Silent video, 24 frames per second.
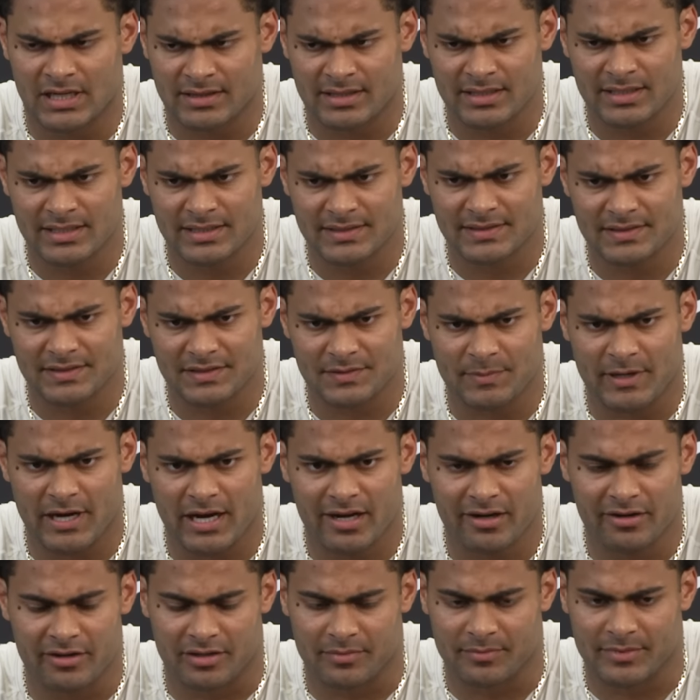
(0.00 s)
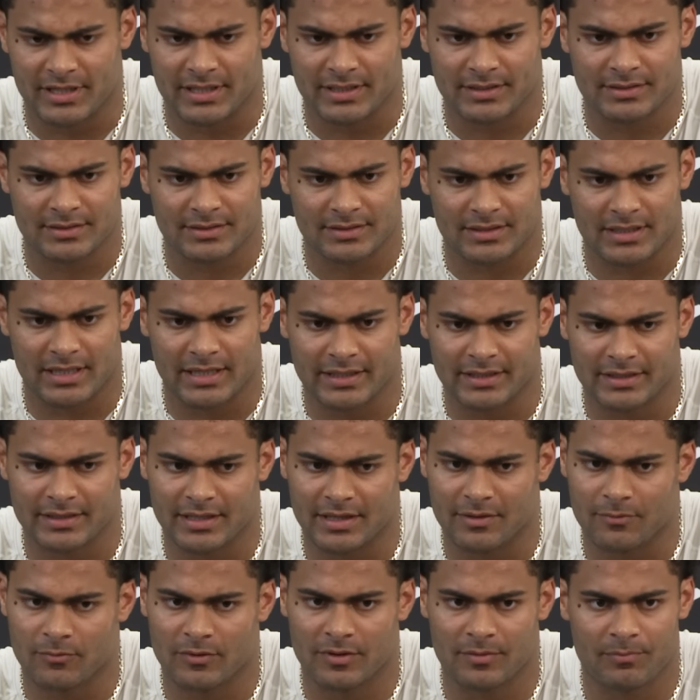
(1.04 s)
I think it's inspiring, man. Like
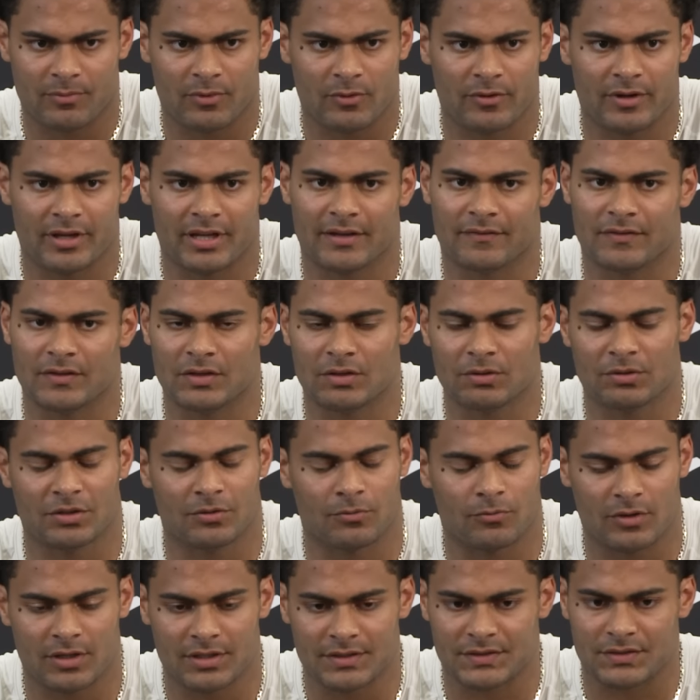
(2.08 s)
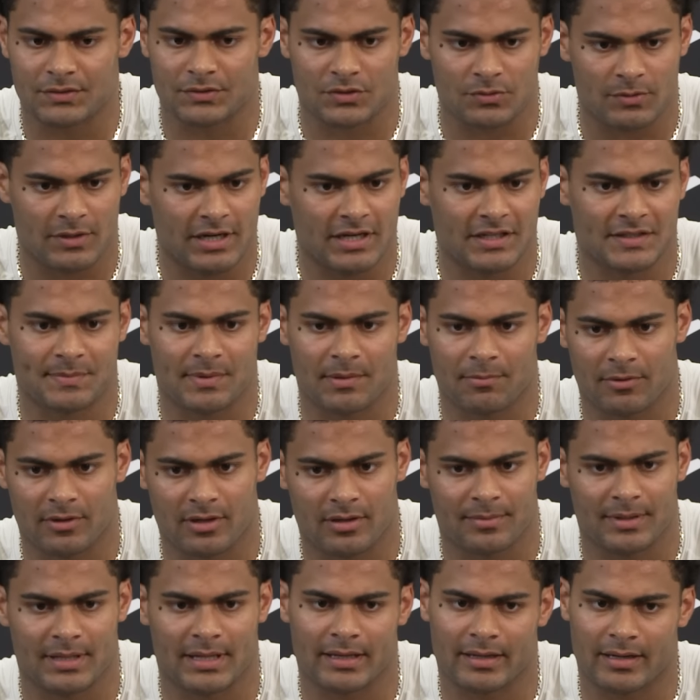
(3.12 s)
at one point, if you do it once or twice, people are
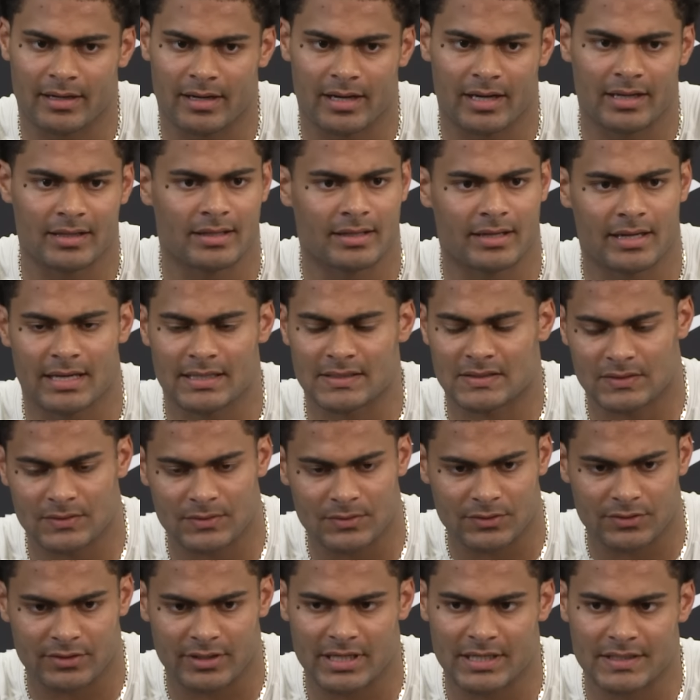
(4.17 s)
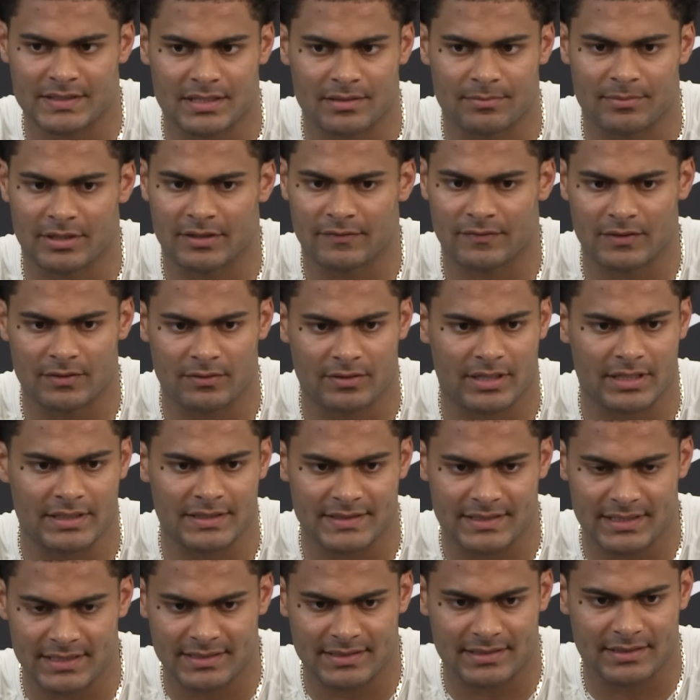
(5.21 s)
gonna be like, all right, that guy's a little crazy. But if you're
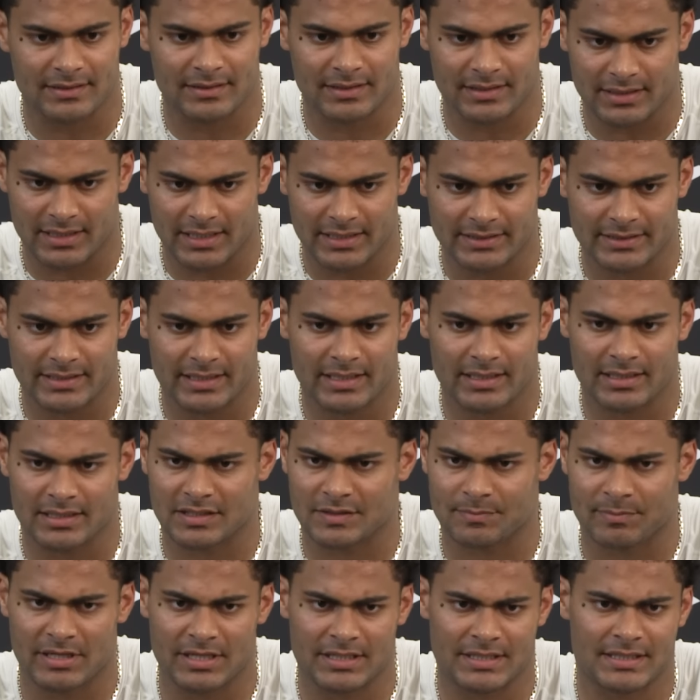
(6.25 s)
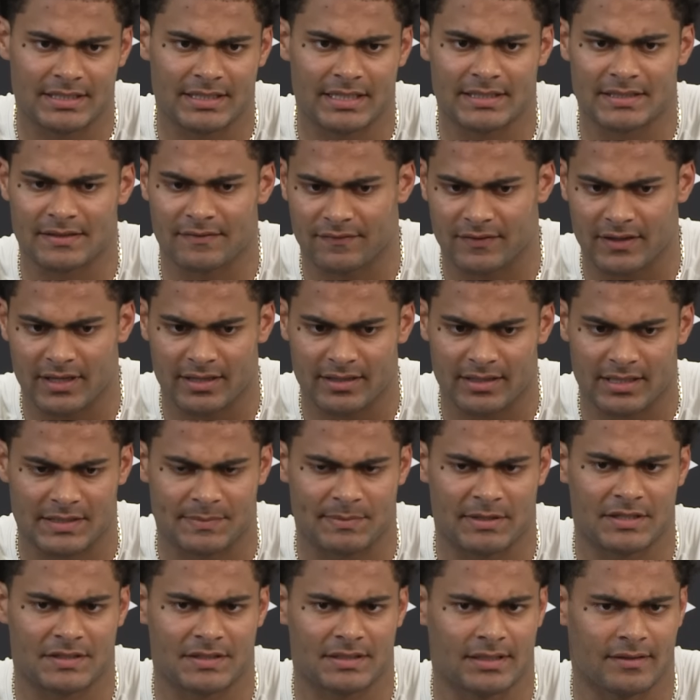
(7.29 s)
consistently like that, especially as a vet,
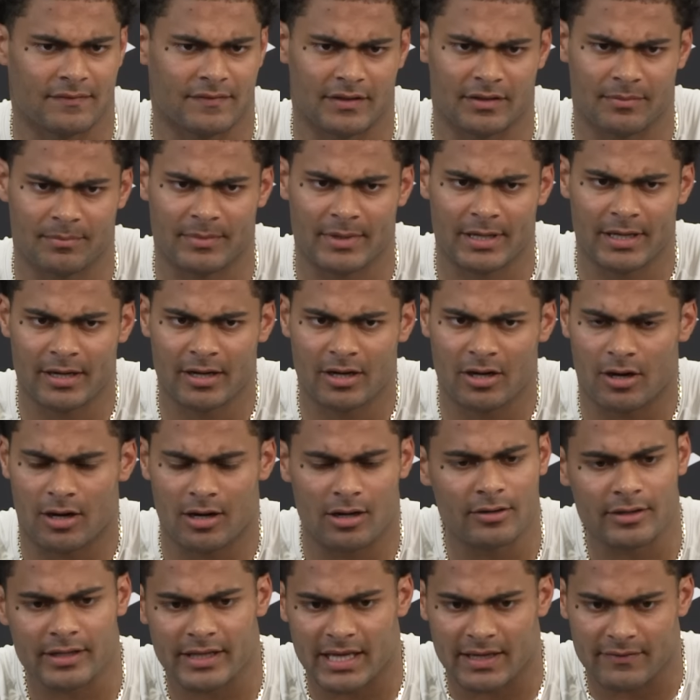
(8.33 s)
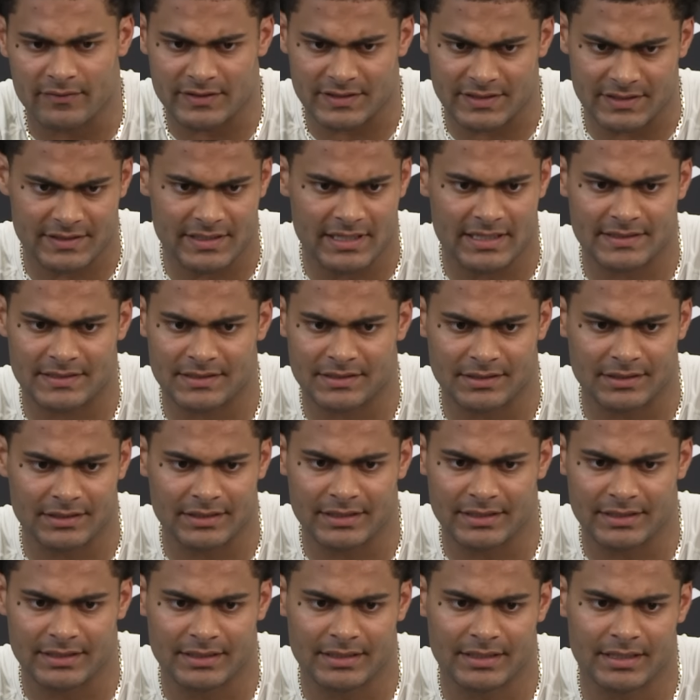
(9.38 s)
especially if him already having success in the
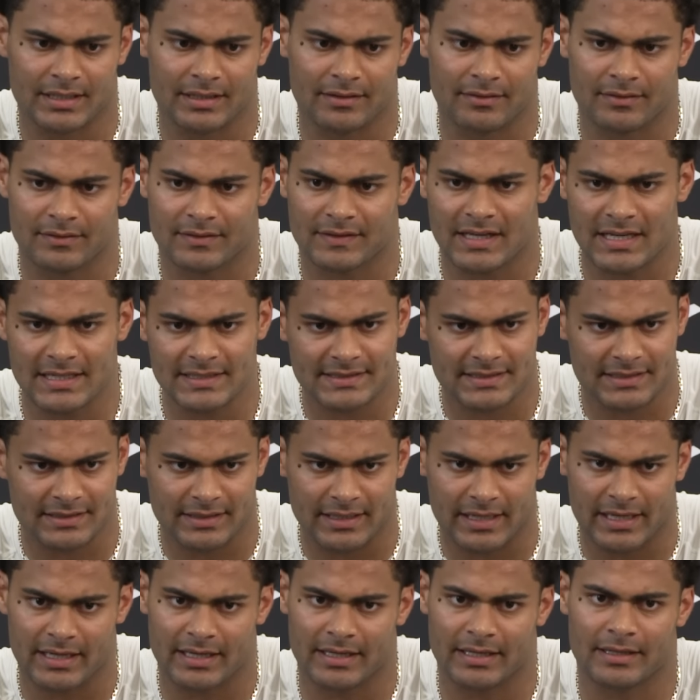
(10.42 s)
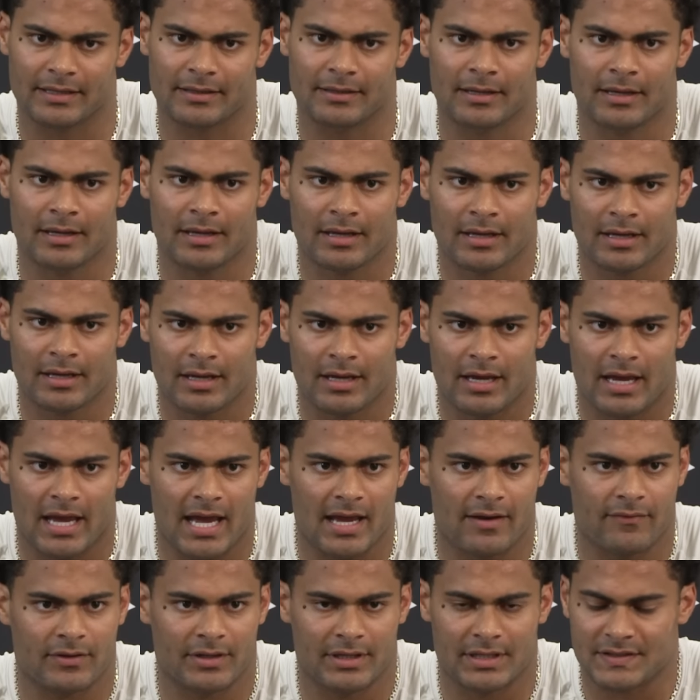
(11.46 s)
league and tasting that and
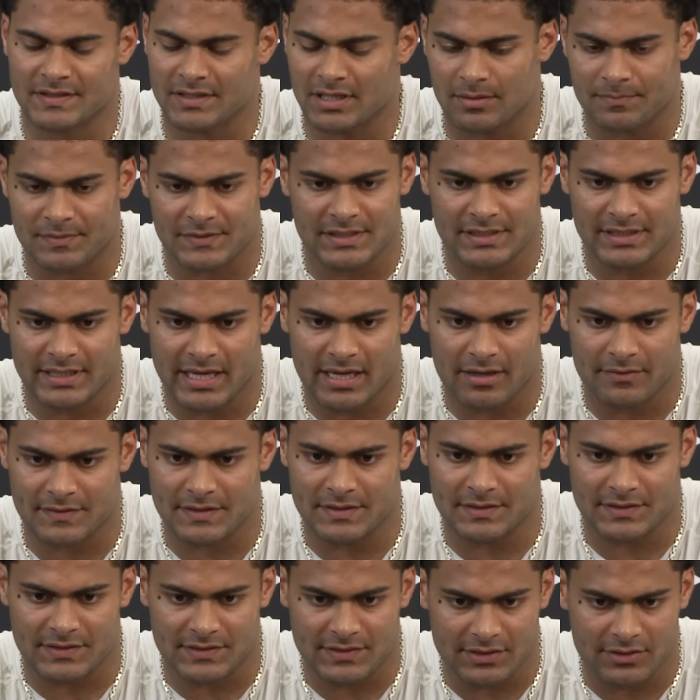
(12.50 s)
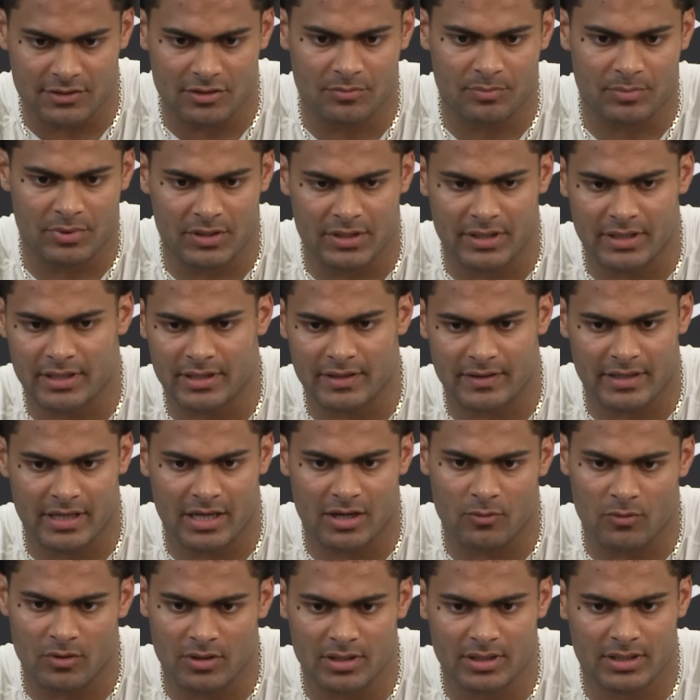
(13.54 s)
having his ups and downs and still putting in
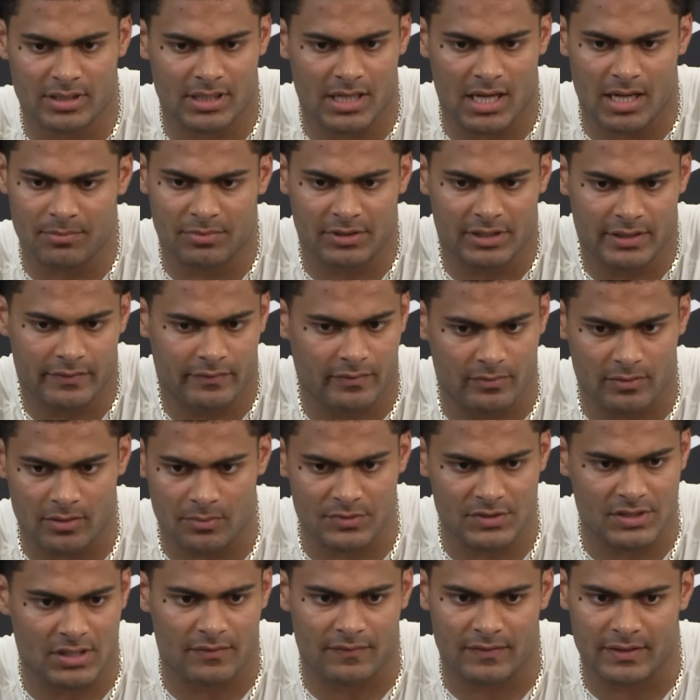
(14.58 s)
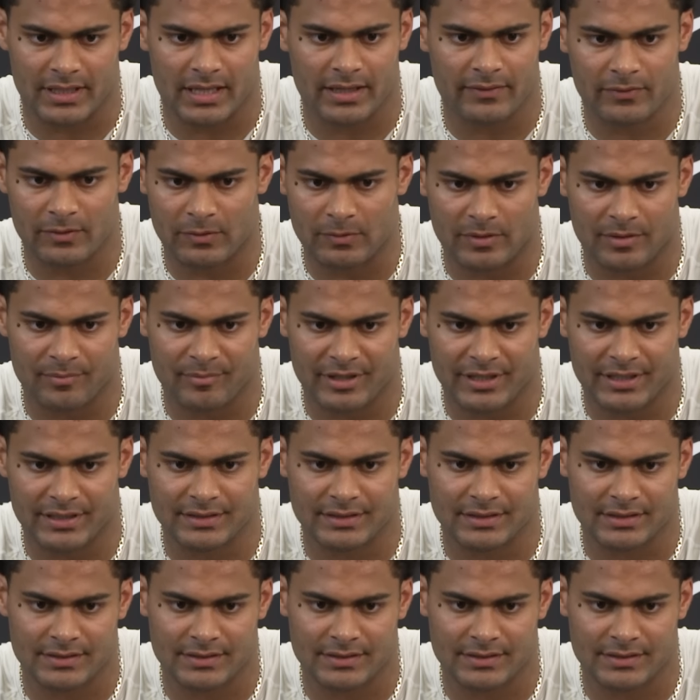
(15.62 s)
that work, I believe it rubs off on everyone, man.